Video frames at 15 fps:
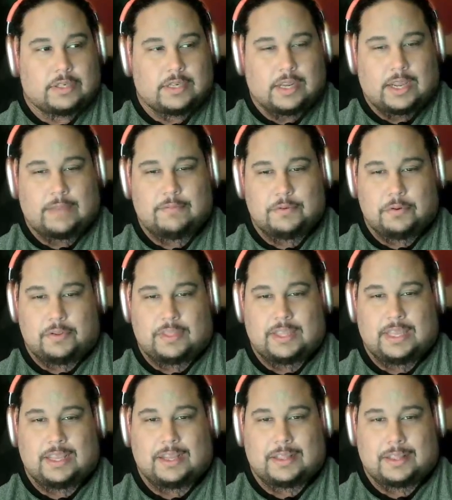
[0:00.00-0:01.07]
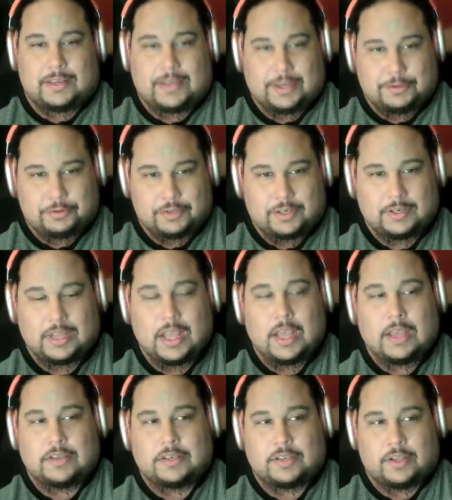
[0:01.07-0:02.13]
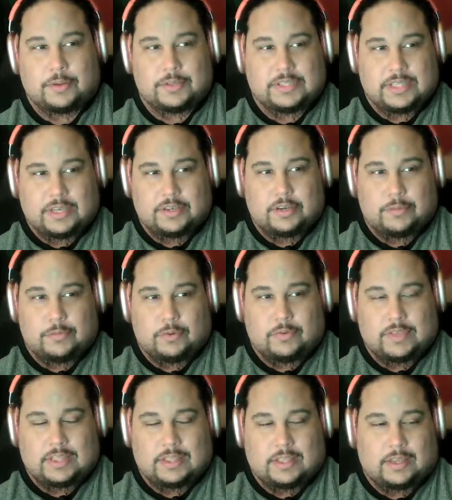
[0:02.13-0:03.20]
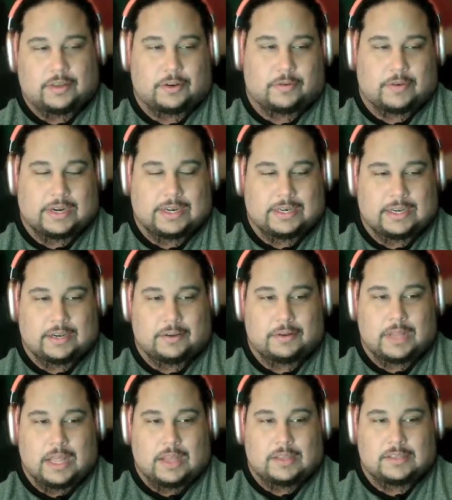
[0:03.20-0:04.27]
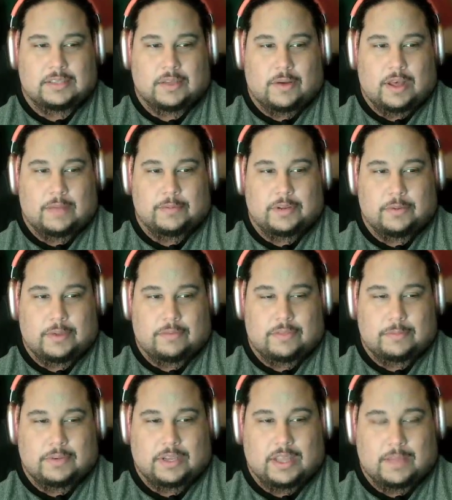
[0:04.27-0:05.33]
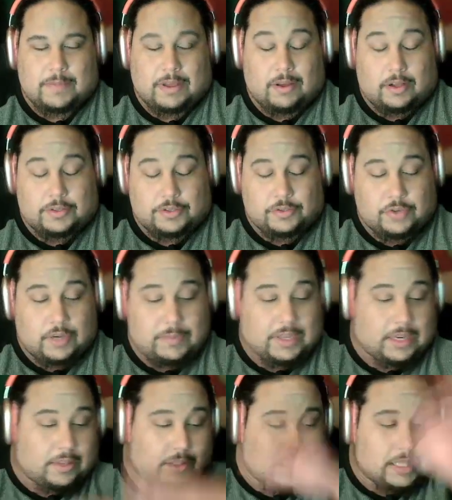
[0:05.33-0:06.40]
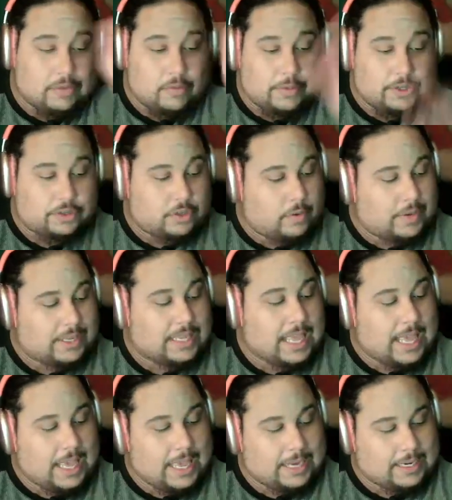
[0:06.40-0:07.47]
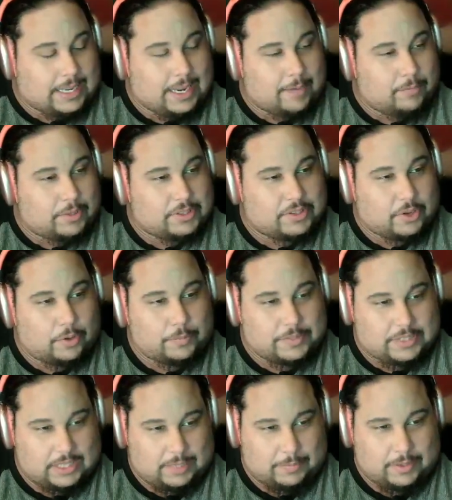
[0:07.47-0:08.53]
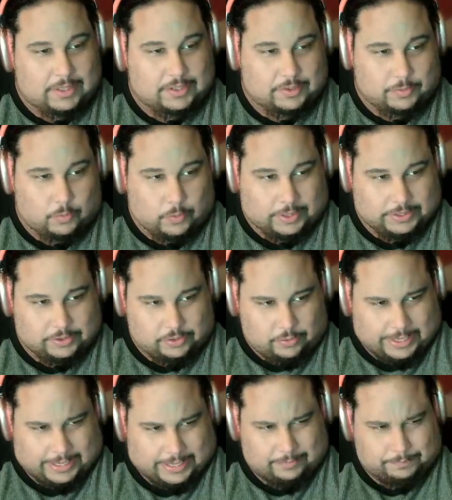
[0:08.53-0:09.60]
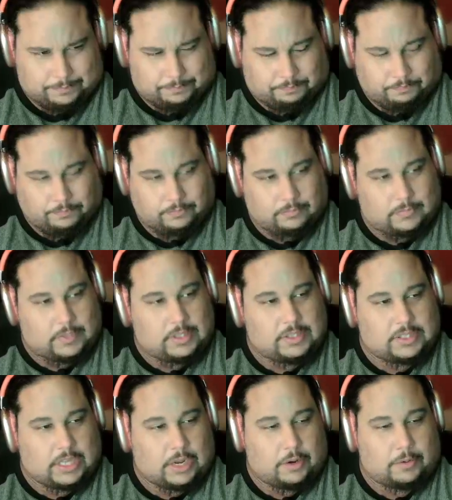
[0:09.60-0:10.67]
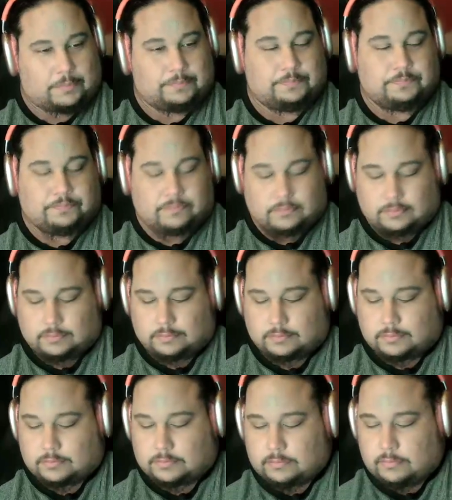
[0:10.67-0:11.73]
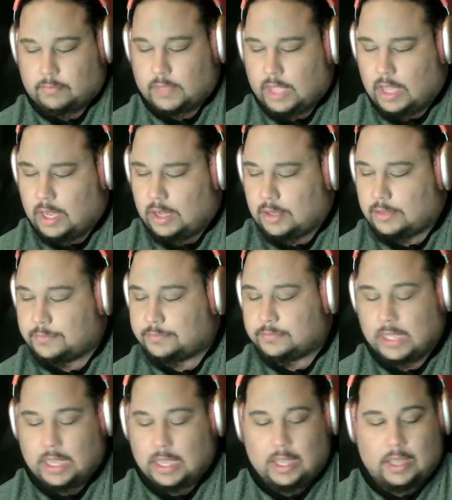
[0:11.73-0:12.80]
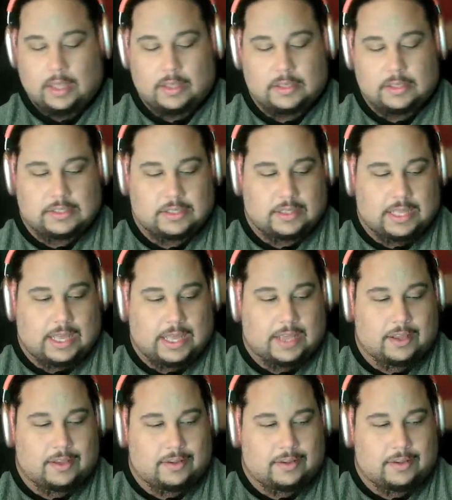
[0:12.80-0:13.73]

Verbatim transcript: time nor the inclination to go sit in a movie theater right now. So I'm going to wait for them to come out on streaming, and then they will be showing at Cameron's Home Cinema one screen. So, um, so that,